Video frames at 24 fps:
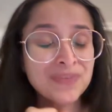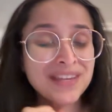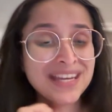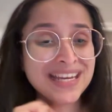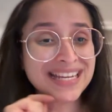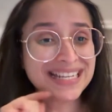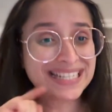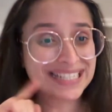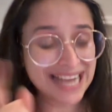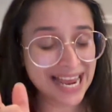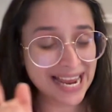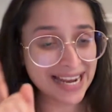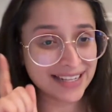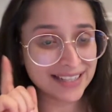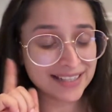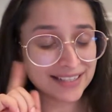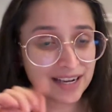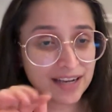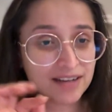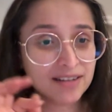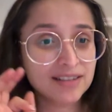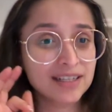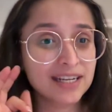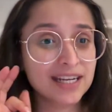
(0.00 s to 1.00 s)
next
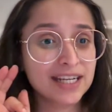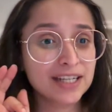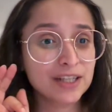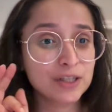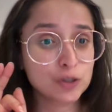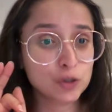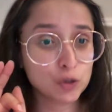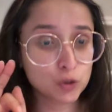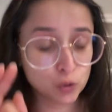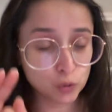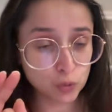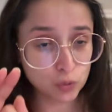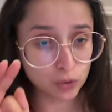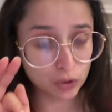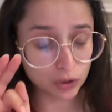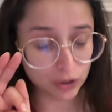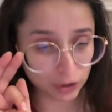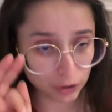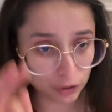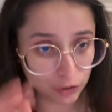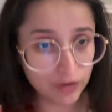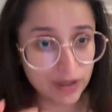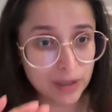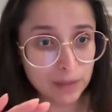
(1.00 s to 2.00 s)
Sunday,
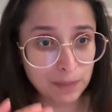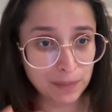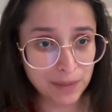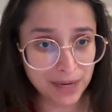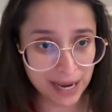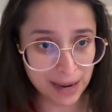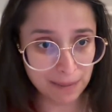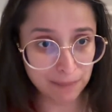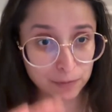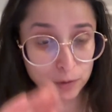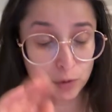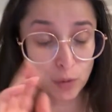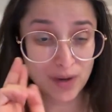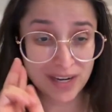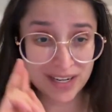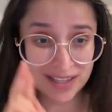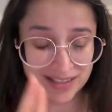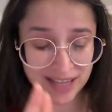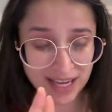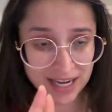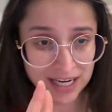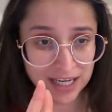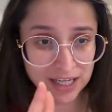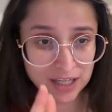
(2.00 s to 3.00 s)
3 p.m.,
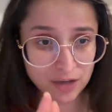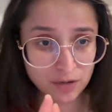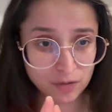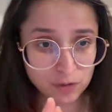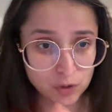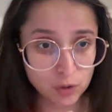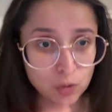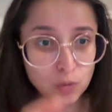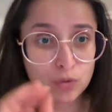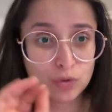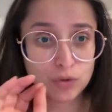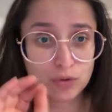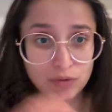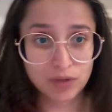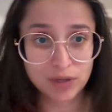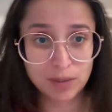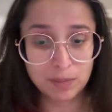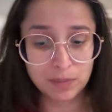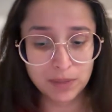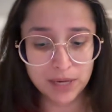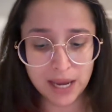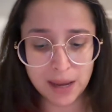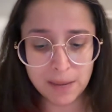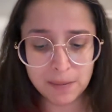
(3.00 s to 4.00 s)
22nd of June, 3
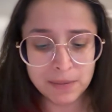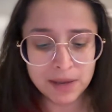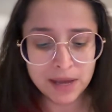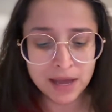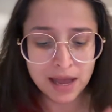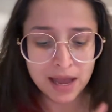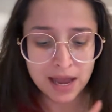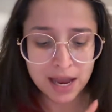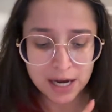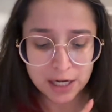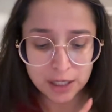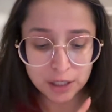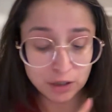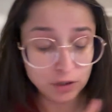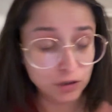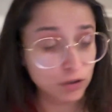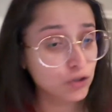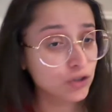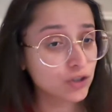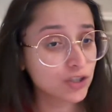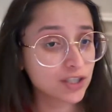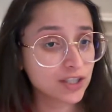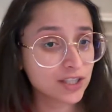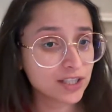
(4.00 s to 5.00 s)
p.m. You can
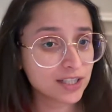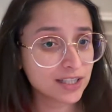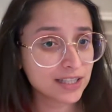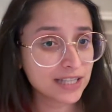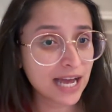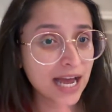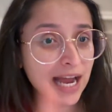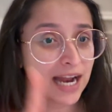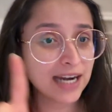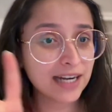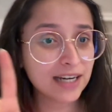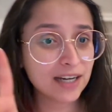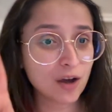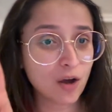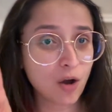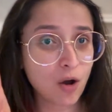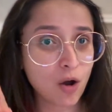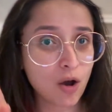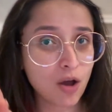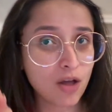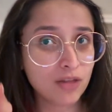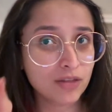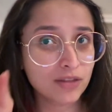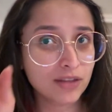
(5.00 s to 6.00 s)
register that
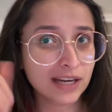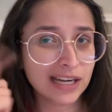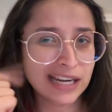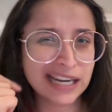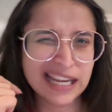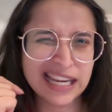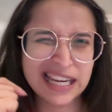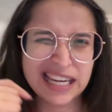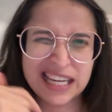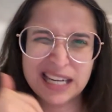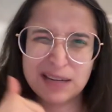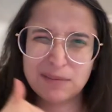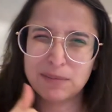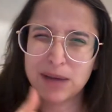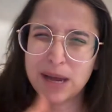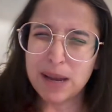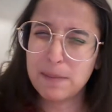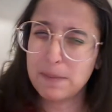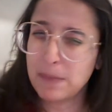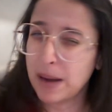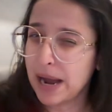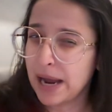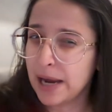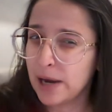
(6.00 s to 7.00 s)
on the link in my
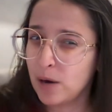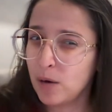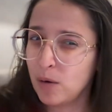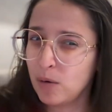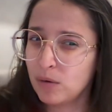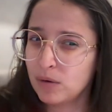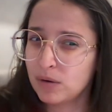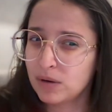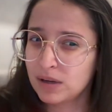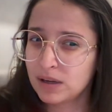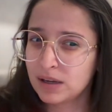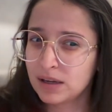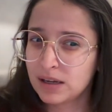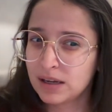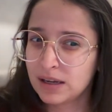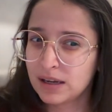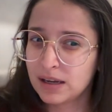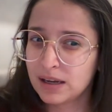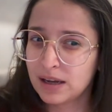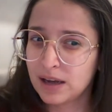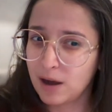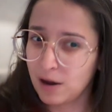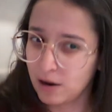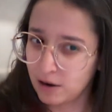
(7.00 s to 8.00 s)
bio.
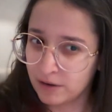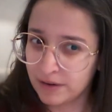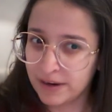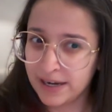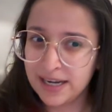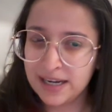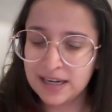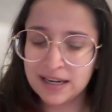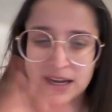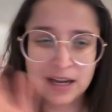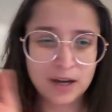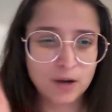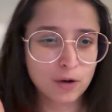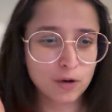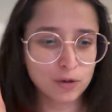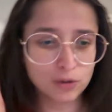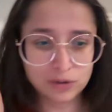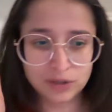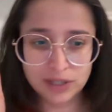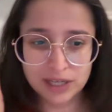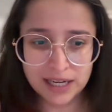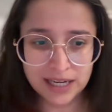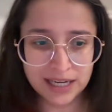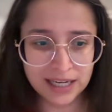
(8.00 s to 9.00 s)
All right, go to
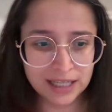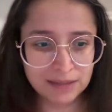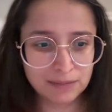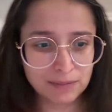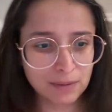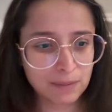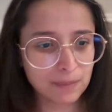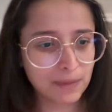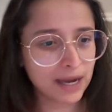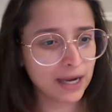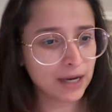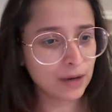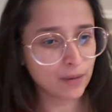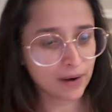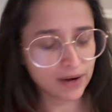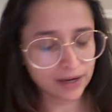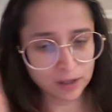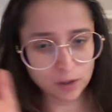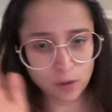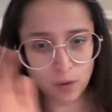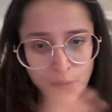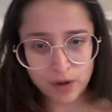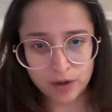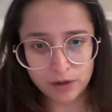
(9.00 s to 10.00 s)
the link in my bio and
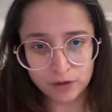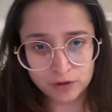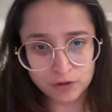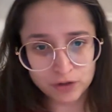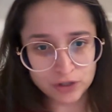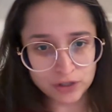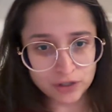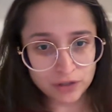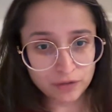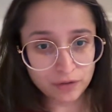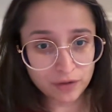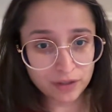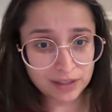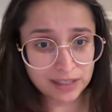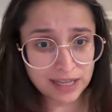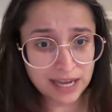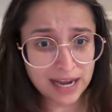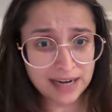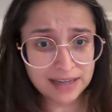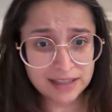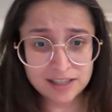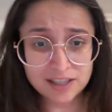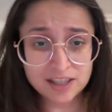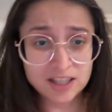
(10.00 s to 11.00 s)
go and register for
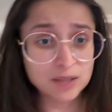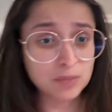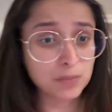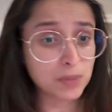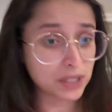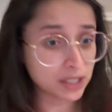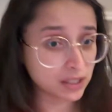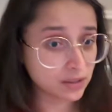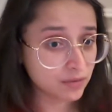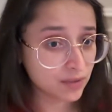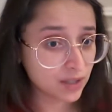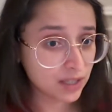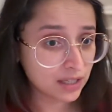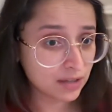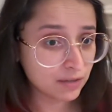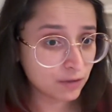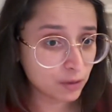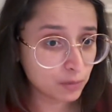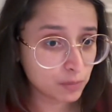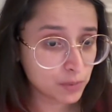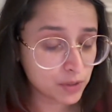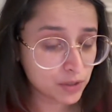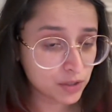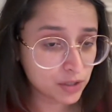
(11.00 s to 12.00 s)
that. It's specifically for
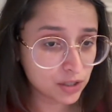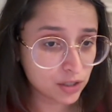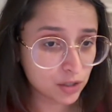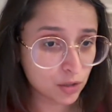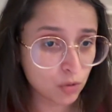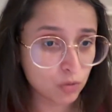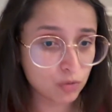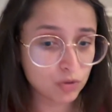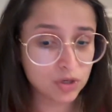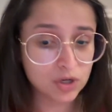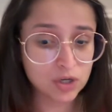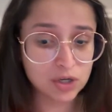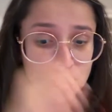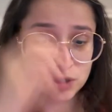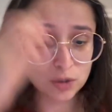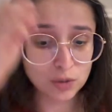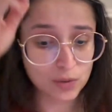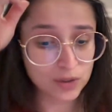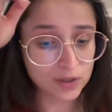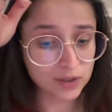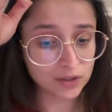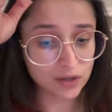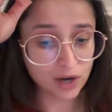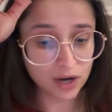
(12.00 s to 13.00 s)
business owners who
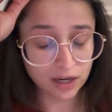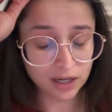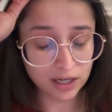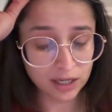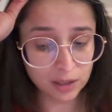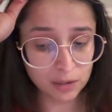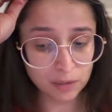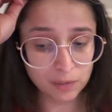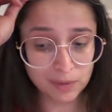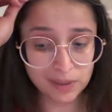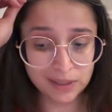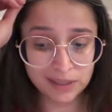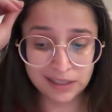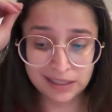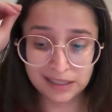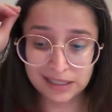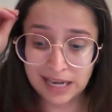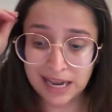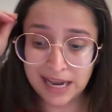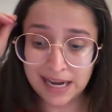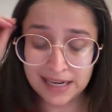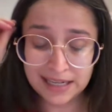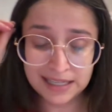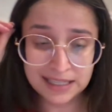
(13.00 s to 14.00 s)
are struggling with
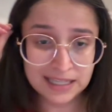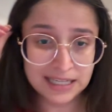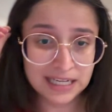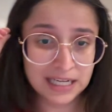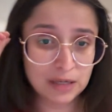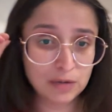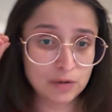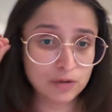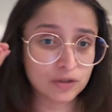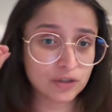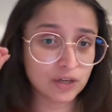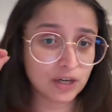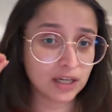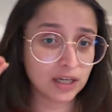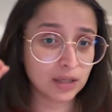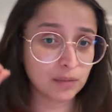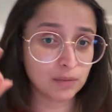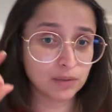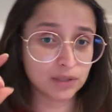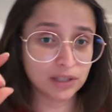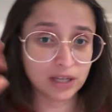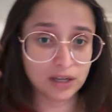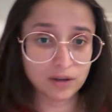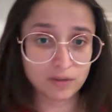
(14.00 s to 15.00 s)
client dealing, who are struggling
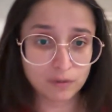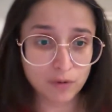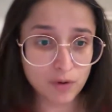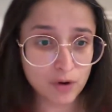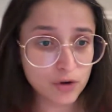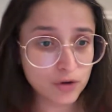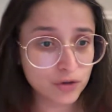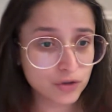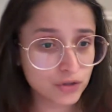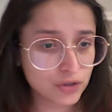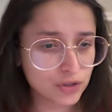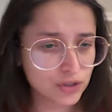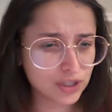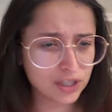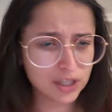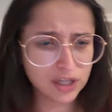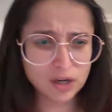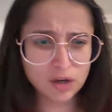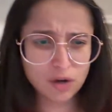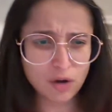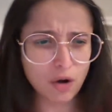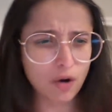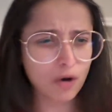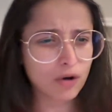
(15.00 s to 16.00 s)
with conversions and a
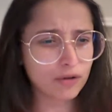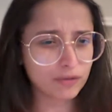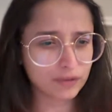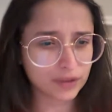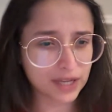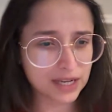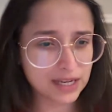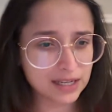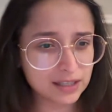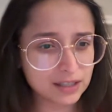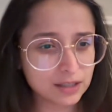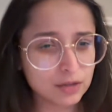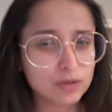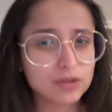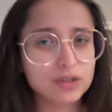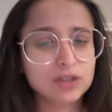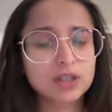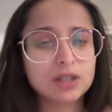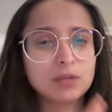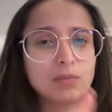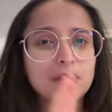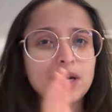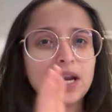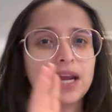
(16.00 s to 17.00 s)
lot of things. So it's
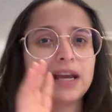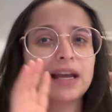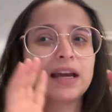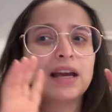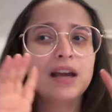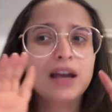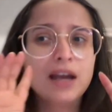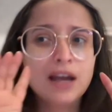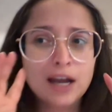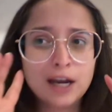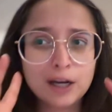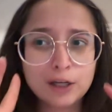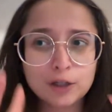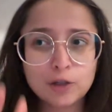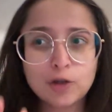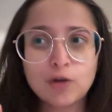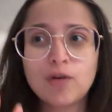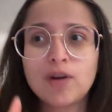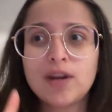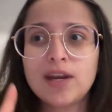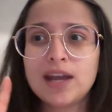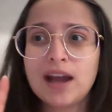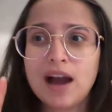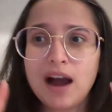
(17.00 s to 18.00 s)
going to be like
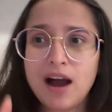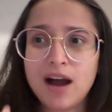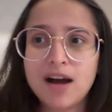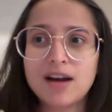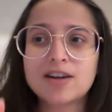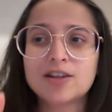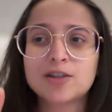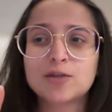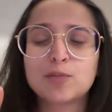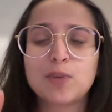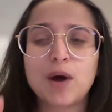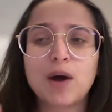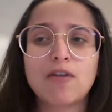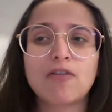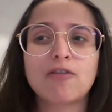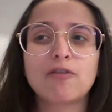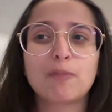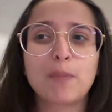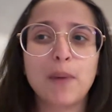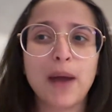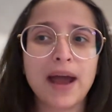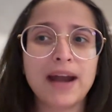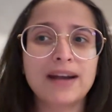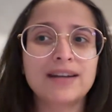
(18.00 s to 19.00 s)
3 hours power
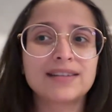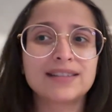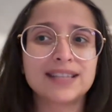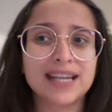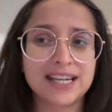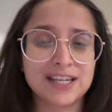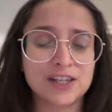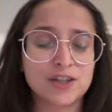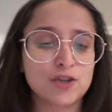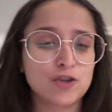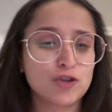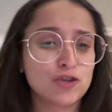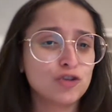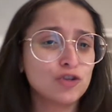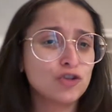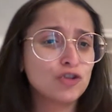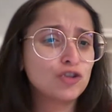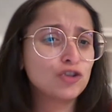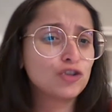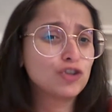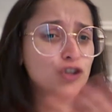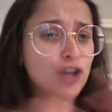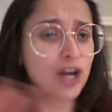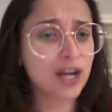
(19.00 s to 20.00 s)
packed session
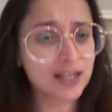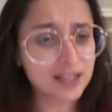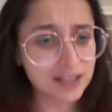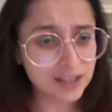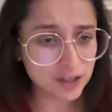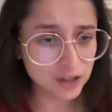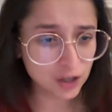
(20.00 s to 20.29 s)
just